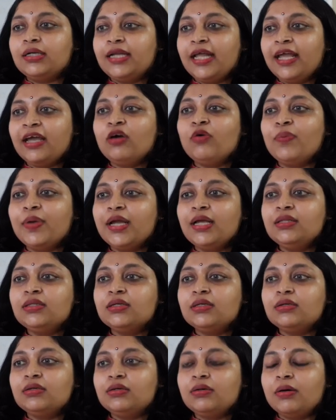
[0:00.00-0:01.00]
take away
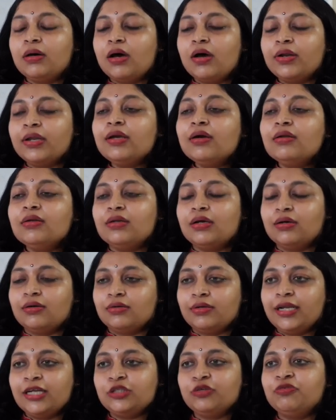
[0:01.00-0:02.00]
the
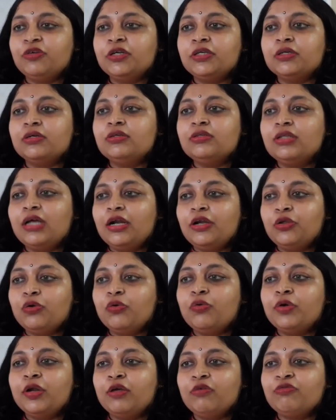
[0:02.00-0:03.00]
real rate of return that
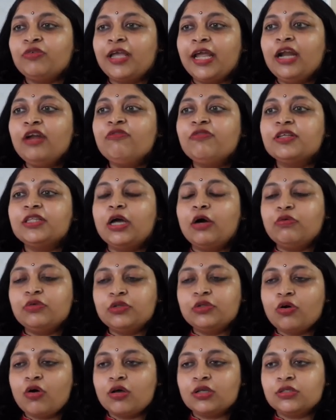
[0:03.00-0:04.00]
you could have gained
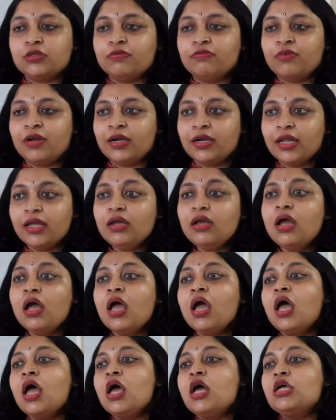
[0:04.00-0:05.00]
without the cost of funding.
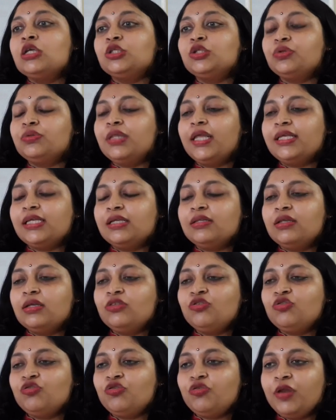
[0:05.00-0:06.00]
So these are
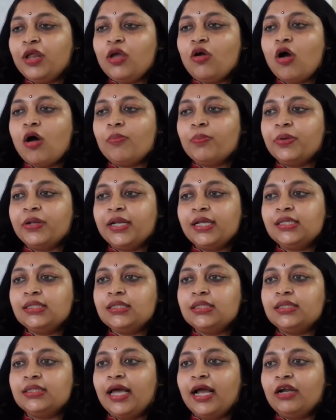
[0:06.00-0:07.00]
the 3
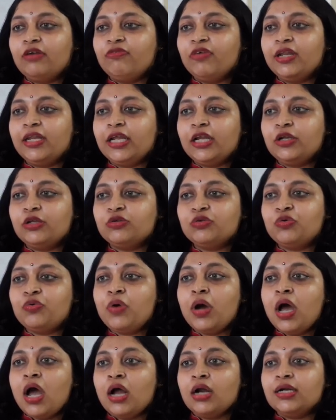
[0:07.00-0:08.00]
components that we need
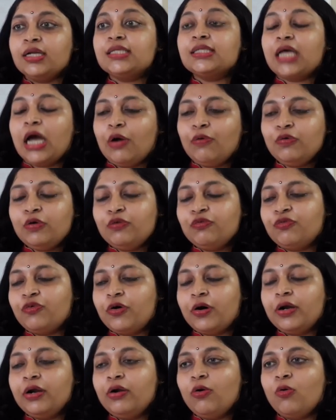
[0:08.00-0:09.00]
to discount
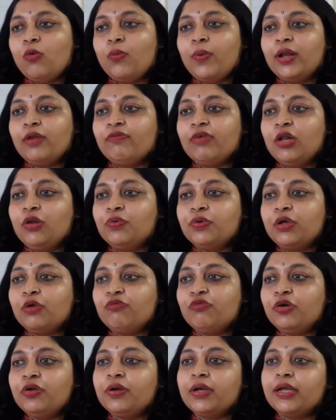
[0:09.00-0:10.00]
for when we are
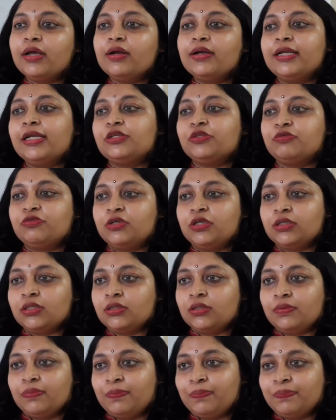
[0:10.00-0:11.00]
looking for real rate of
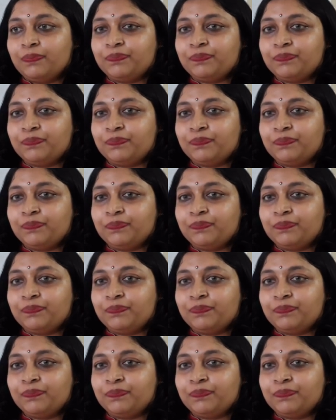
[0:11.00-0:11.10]
return.